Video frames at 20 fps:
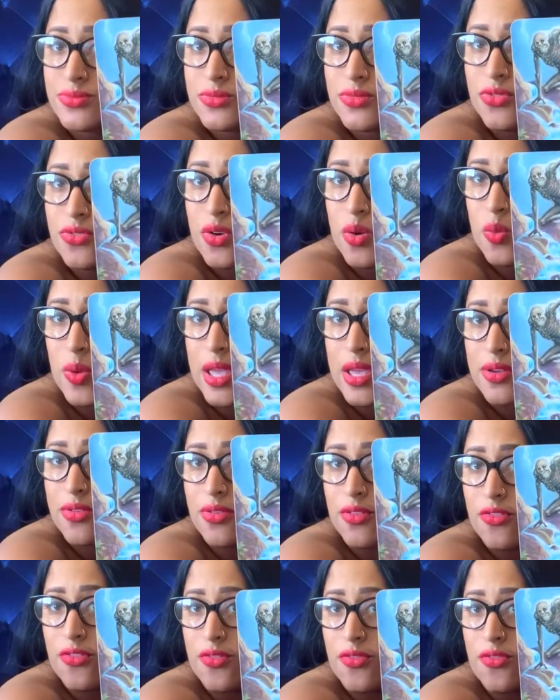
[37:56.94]
for week
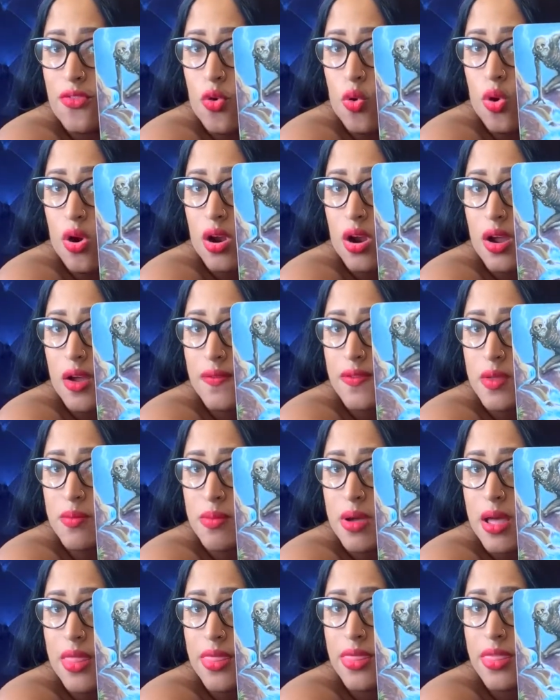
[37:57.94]
4 of the
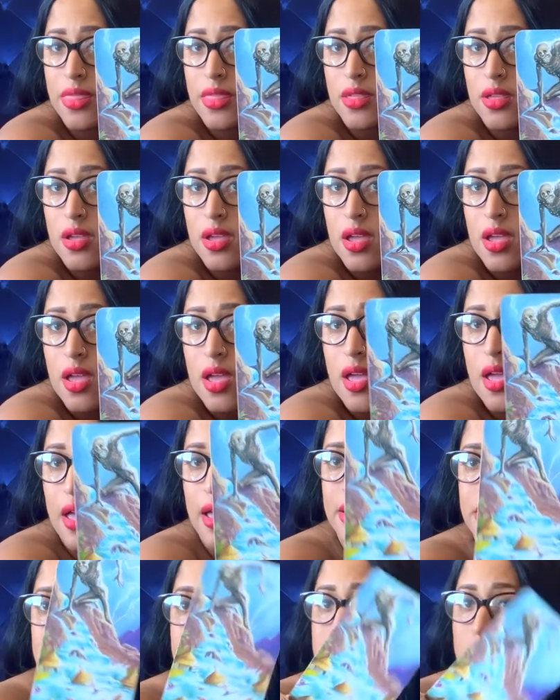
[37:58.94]
month.
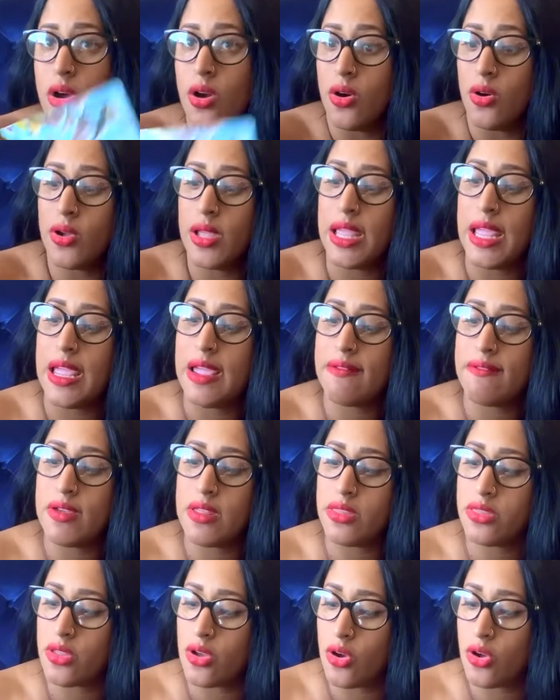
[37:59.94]
And so
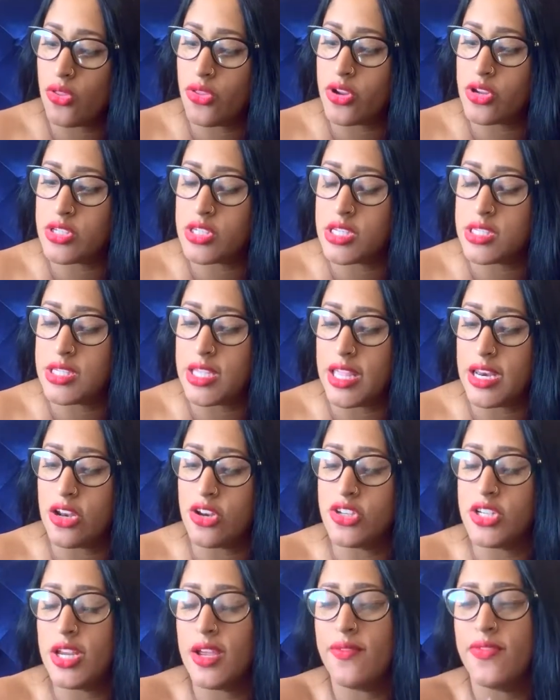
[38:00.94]
even though there's this
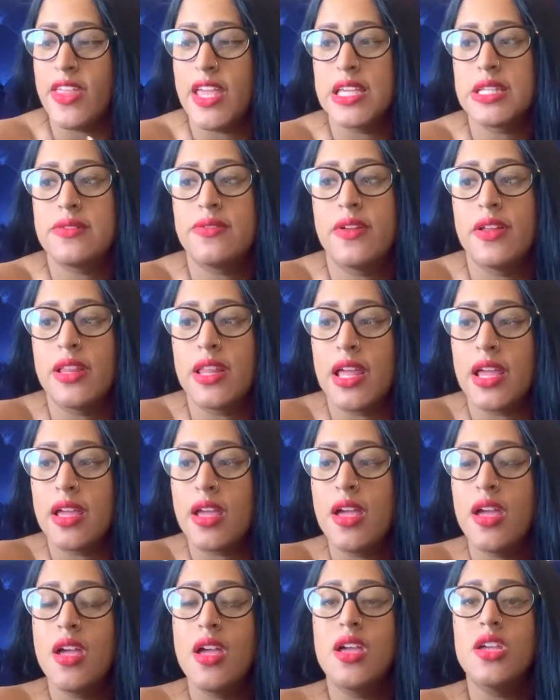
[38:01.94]
energy of things feeling
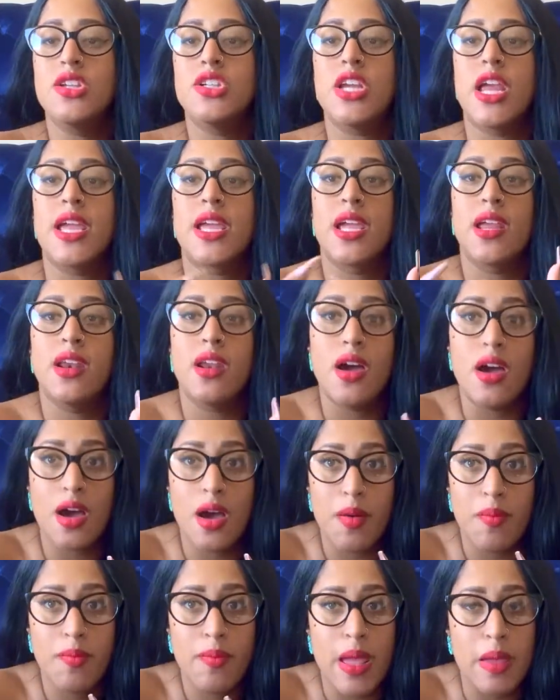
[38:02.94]
shaken
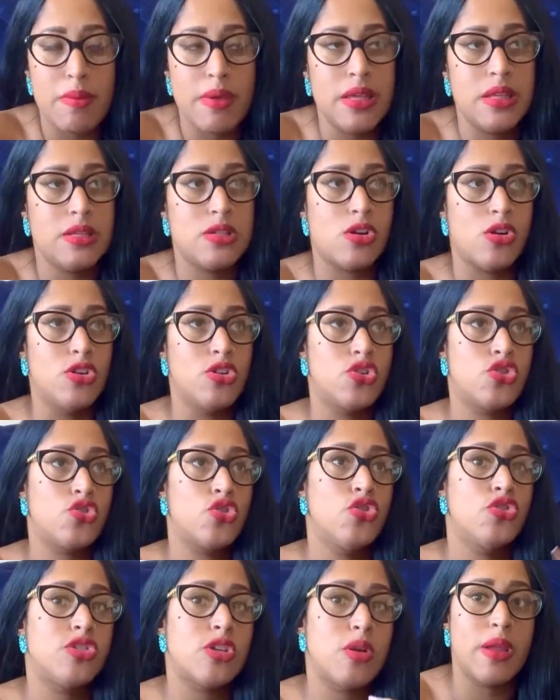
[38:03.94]
up, maybe certain
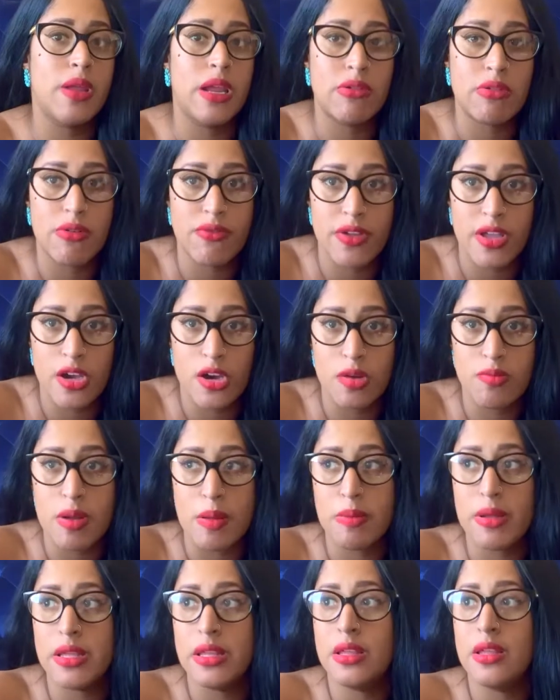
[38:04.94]
truths are revealed,
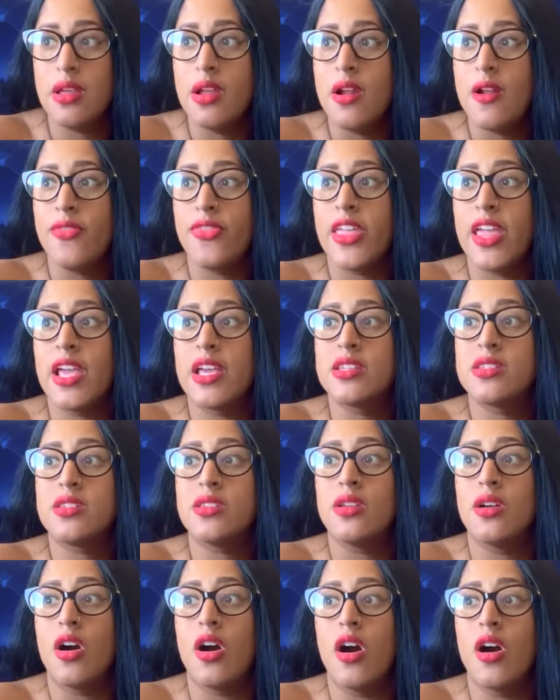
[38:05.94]
maybe
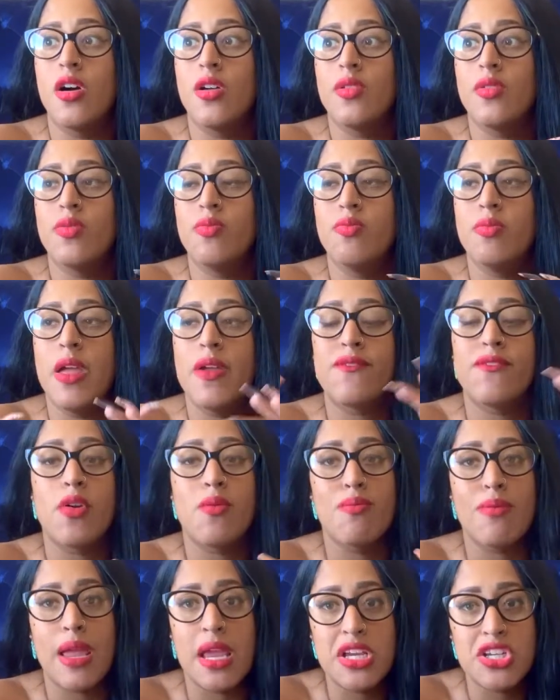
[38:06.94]

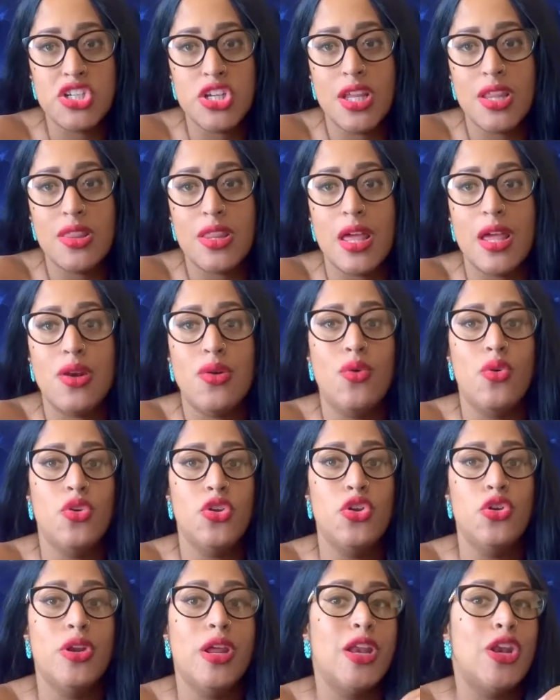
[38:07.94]
information that
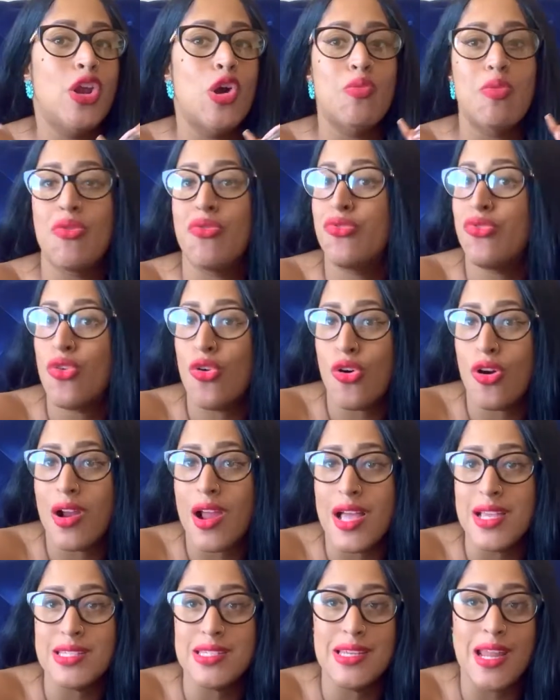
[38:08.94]
you didn't know before
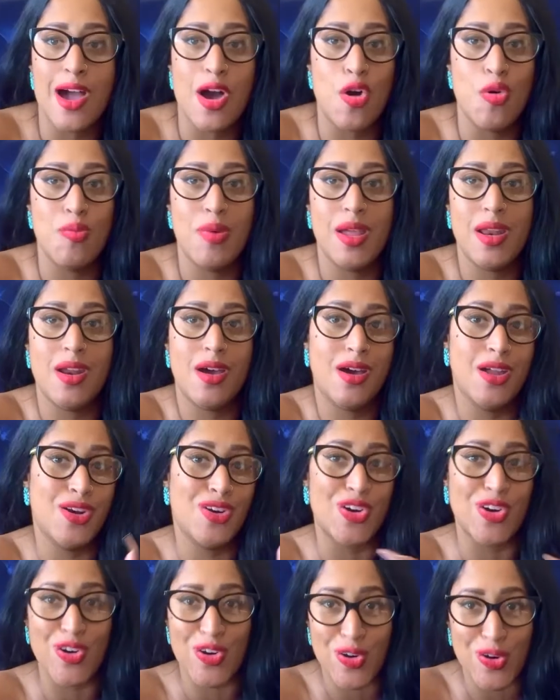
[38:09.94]
has now been
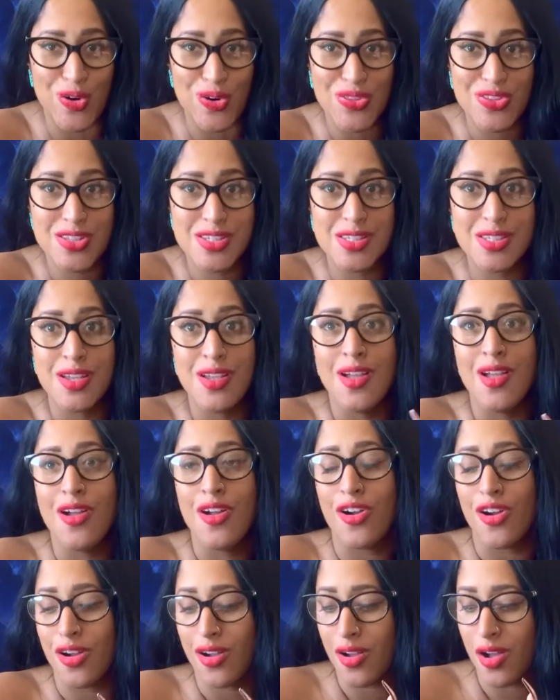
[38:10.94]
unearthed.
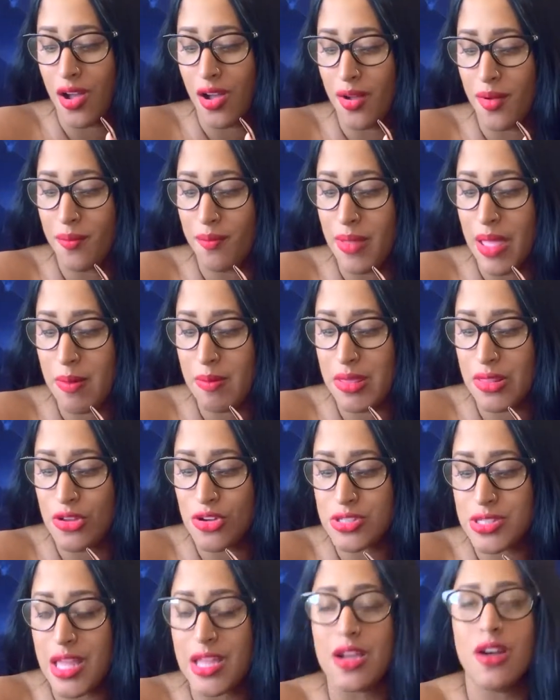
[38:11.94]
Maybe
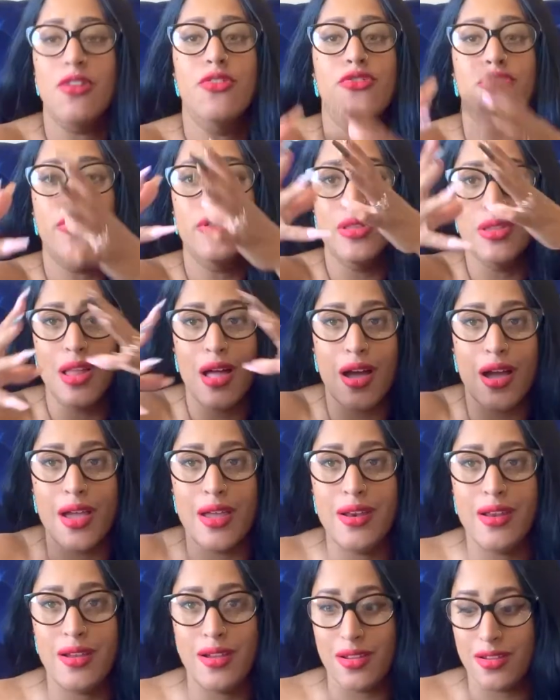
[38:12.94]
there's like a
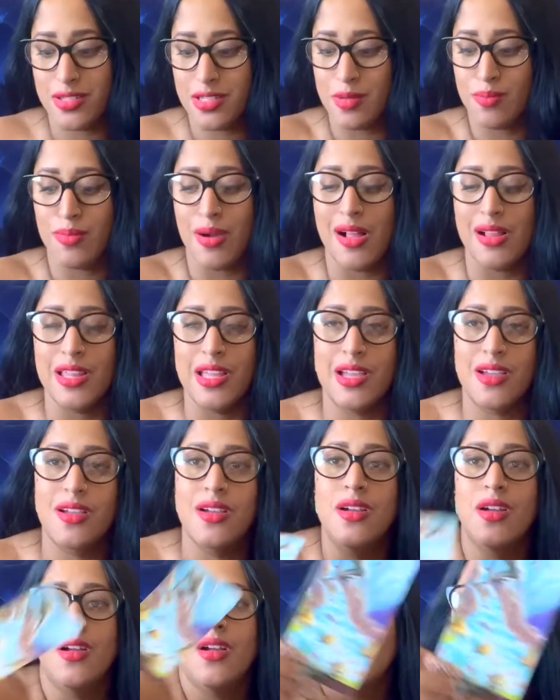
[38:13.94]
symbolic
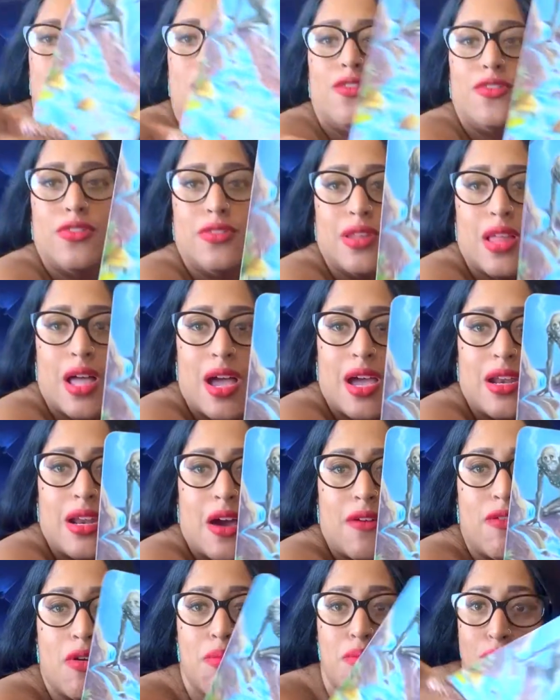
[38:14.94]
flood
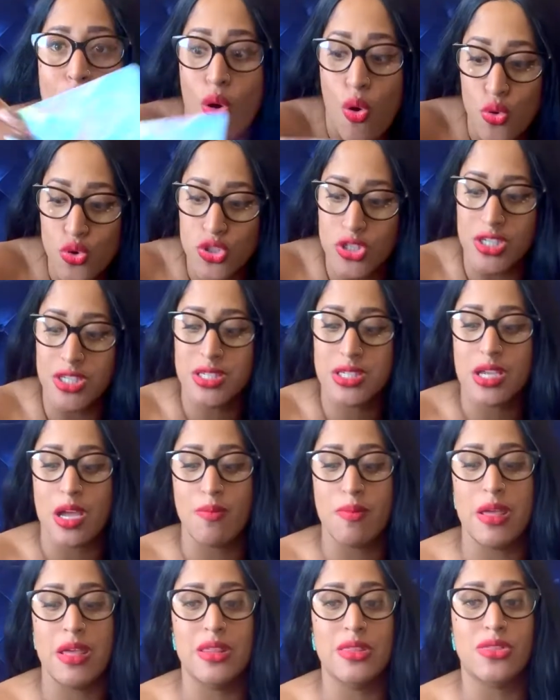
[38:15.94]
of emotions
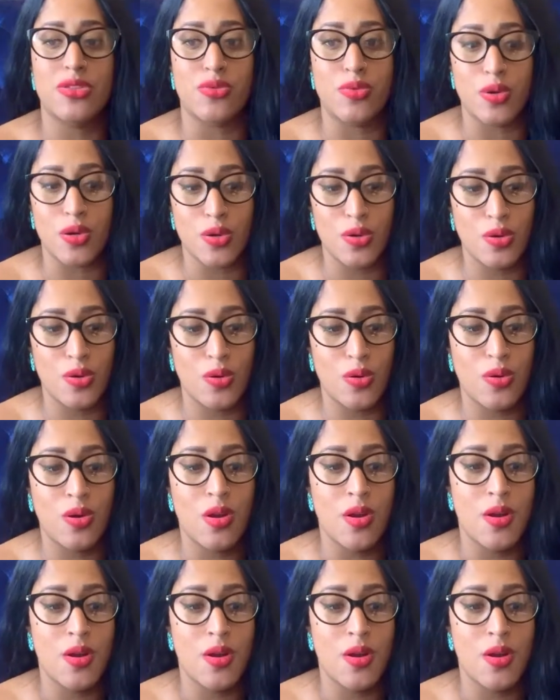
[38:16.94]
coming through,